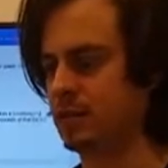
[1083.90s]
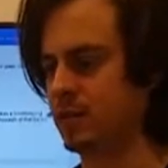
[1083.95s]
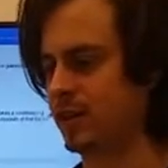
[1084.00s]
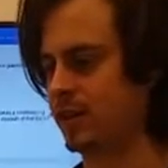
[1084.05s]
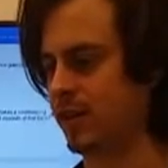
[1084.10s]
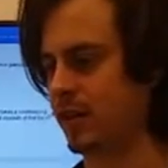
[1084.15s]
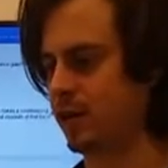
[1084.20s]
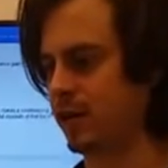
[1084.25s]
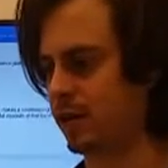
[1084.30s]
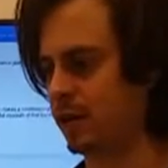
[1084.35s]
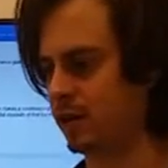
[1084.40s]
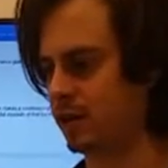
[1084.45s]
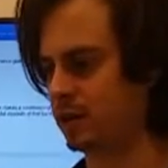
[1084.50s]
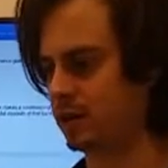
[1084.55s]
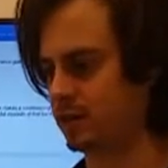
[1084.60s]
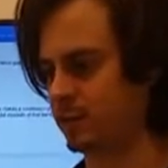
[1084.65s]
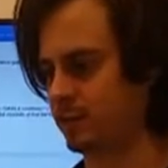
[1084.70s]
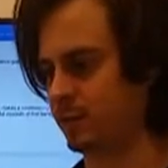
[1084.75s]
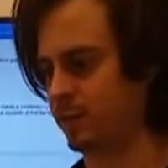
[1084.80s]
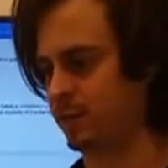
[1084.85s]
It's
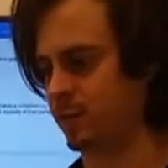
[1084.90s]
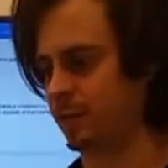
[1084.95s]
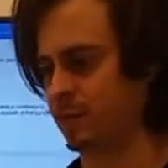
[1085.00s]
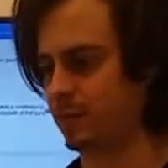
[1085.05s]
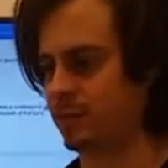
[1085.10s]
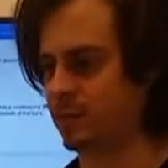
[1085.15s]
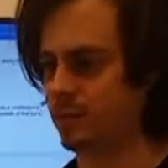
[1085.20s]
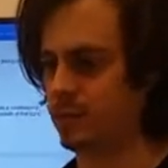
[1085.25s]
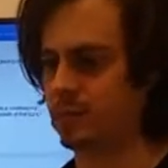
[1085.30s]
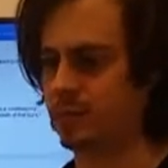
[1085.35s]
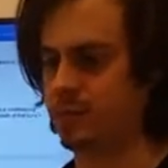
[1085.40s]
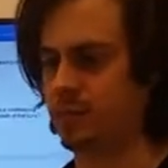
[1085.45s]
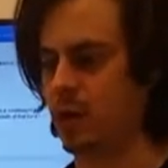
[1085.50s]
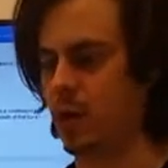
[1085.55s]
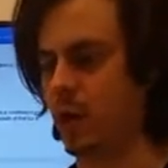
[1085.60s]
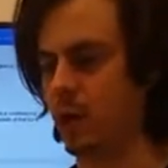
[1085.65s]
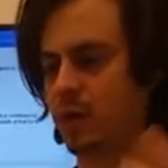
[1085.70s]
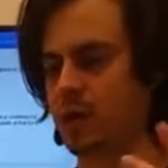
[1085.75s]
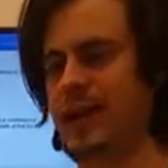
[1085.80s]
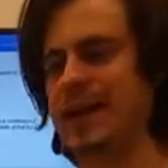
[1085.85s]
all
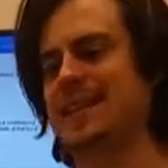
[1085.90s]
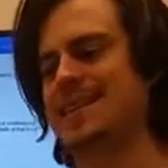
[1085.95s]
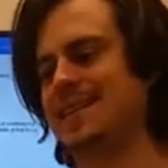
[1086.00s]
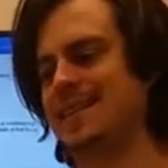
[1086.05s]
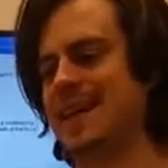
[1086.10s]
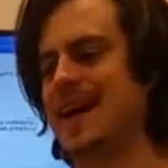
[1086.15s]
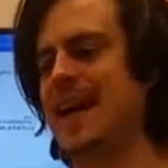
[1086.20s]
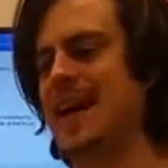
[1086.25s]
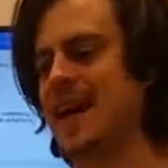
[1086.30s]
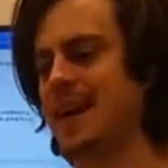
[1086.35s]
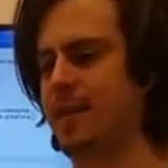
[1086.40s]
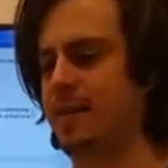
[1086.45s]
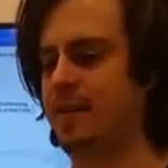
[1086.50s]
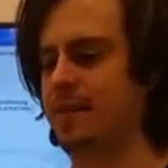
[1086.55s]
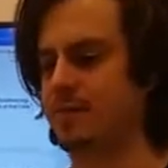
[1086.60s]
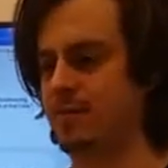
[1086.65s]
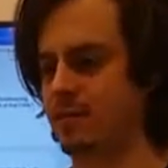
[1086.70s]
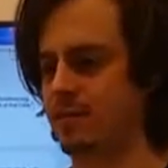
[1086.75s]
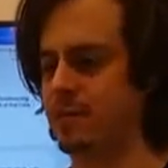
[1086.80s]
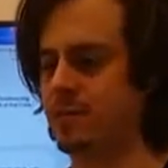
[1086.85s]
that debt
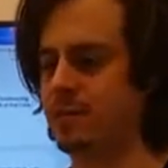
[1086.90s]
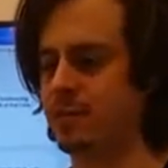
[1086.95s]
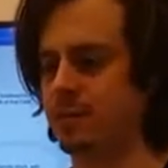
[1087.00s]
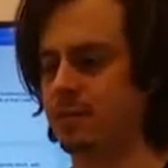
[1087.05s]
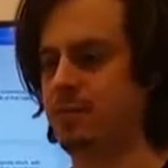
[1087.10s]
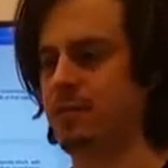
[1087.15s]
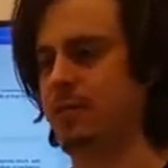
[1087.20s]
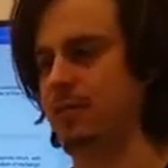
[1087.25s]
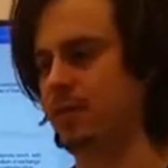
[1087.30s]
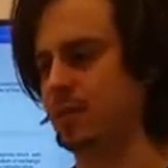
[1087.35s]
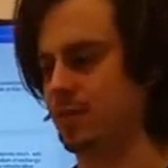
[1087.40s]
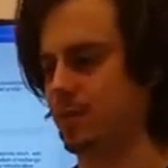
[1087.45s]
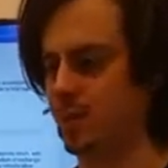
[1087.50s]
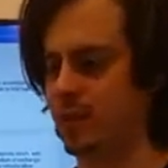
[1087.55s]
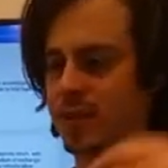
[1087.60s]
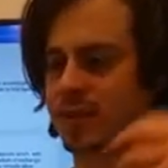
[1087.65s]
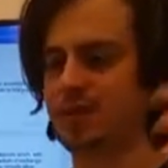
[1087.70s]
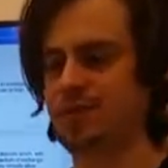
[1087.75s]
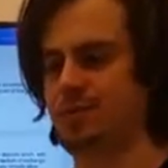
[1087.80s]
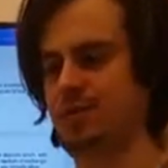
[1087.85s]
is
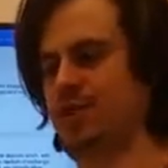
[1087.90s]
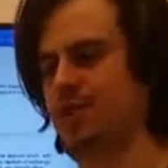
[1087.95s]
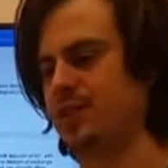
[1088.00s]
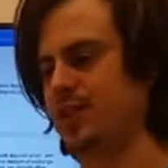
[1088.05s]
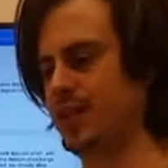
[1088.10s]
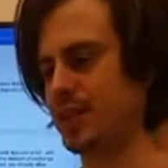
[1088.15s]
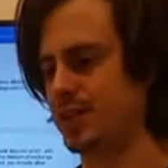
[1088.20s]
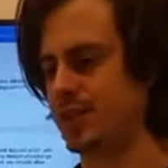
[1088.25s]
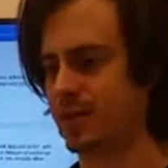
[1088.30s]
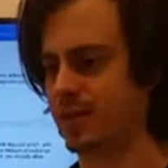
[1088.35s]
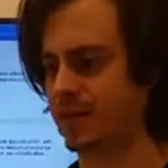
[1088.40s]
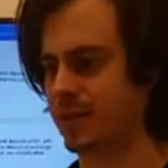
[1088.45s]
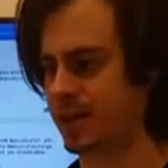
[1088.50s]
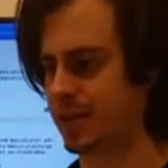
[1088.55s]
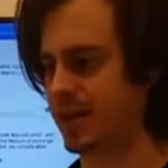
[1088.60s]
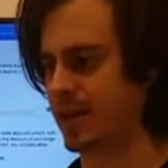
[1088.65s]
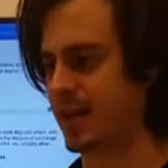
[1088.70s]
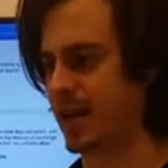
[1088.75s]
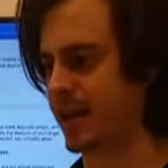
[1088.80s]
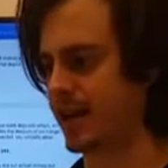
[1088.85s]
what circulates in our
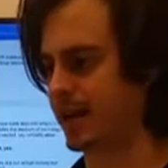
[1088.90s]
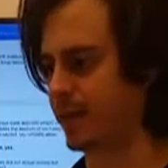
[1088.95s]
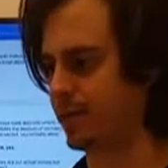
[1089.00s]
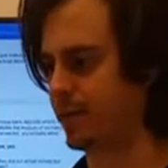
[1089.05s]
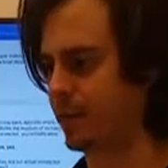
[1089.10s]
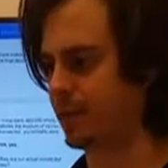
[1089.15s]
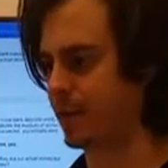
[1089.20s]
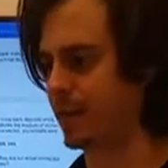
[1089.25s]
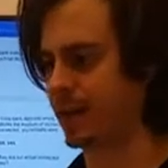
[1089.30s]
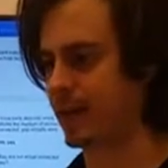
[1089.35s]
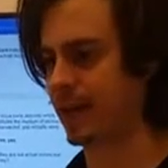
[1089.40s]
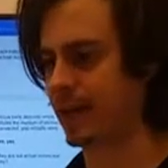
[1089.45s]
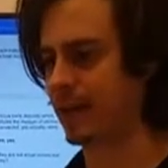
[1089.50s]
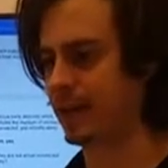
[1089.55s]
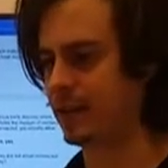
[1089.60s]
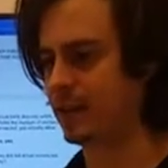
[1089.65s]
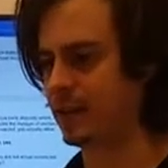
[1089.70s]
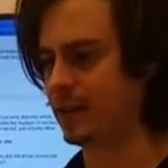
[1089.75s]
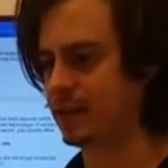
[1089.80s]
society for money.